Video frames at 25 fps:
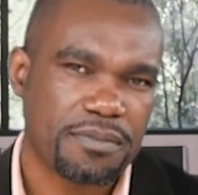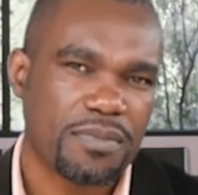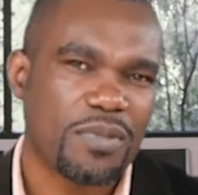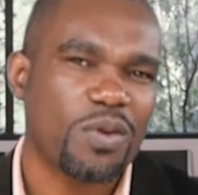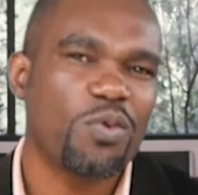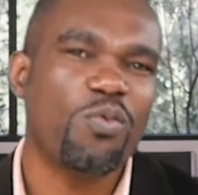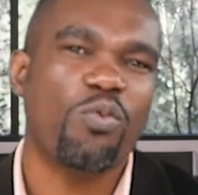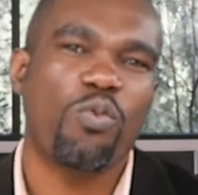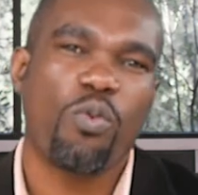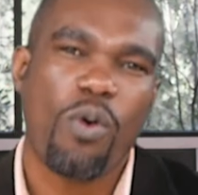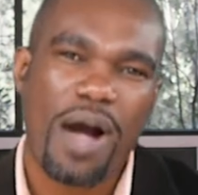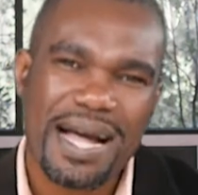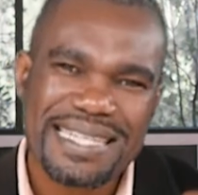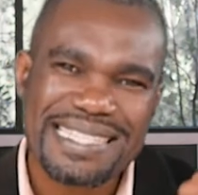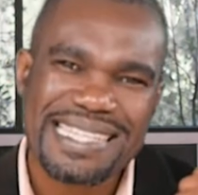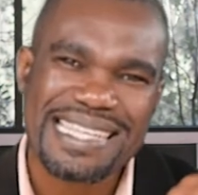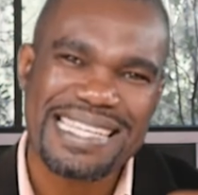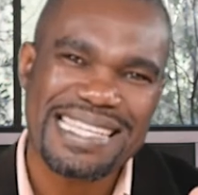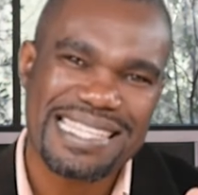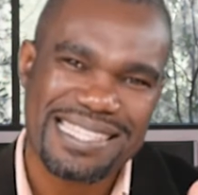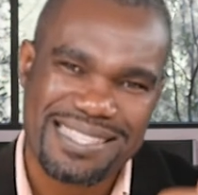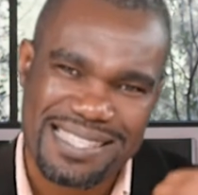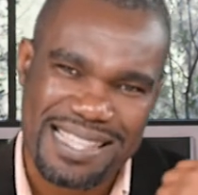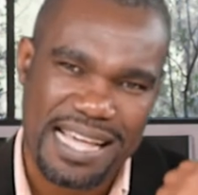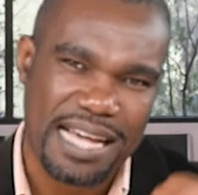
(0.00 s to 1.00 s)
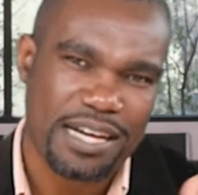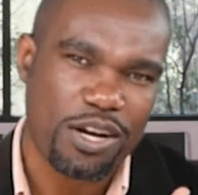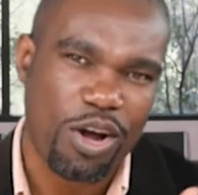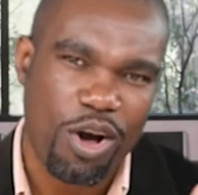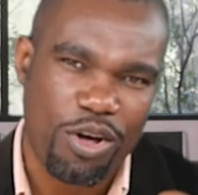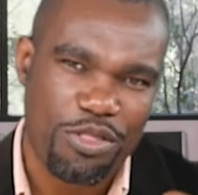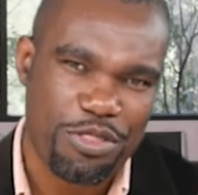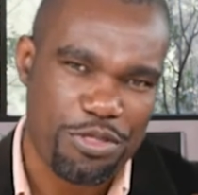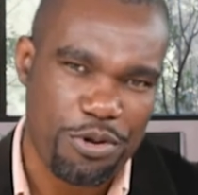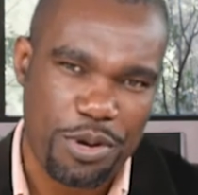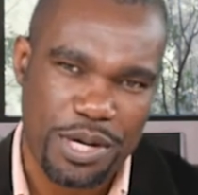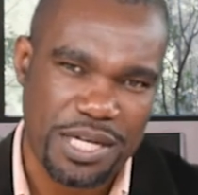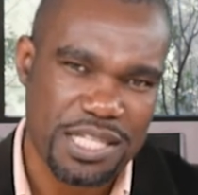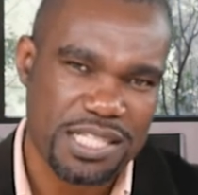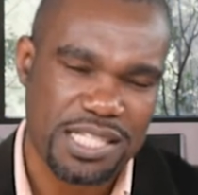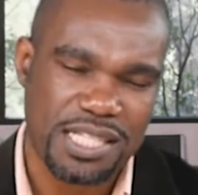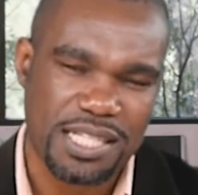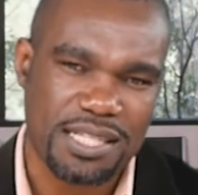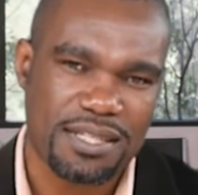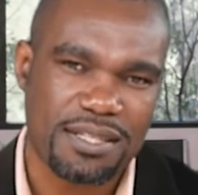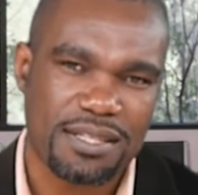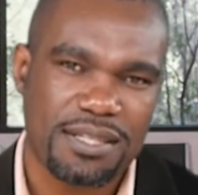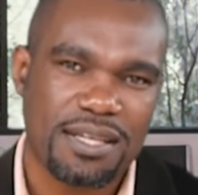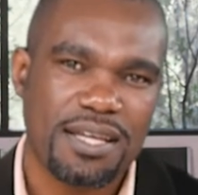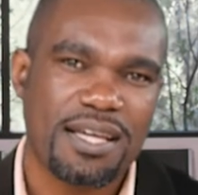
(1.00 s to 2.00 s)
What is that
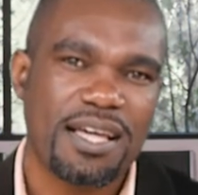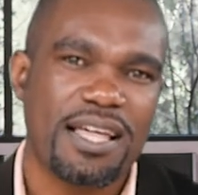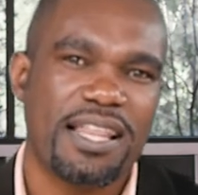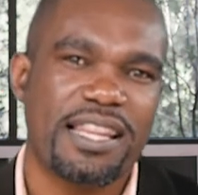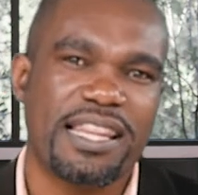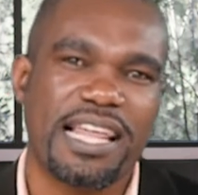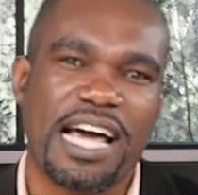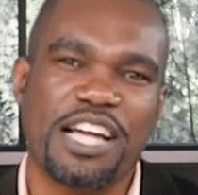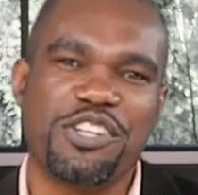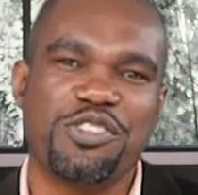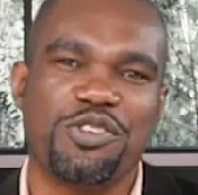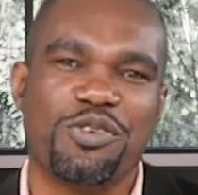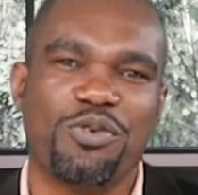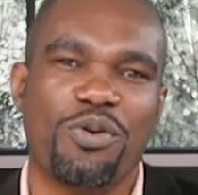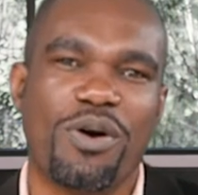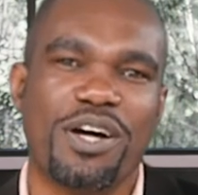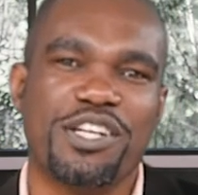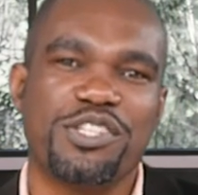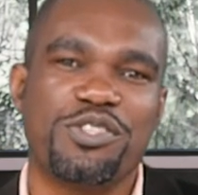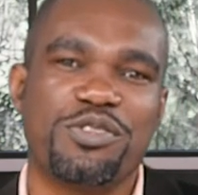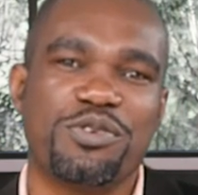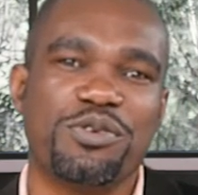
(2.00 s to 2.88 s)
authority that you want